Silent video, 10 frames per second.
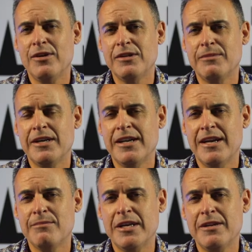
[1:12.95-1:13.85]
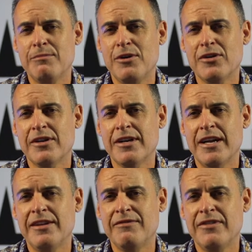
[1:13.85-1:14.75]
All the money I'd made in poker,
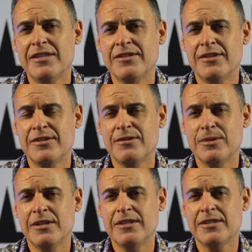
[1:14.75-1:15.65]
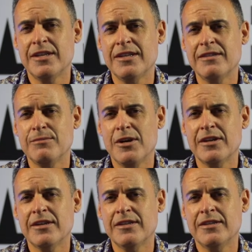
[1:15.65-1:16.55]
I had invested on the real estate
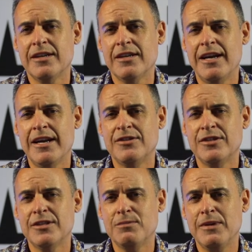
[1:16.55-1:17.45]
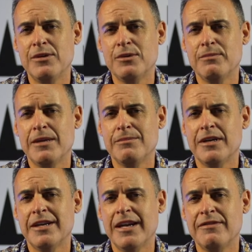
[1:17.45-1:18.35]
market. I just play with my money.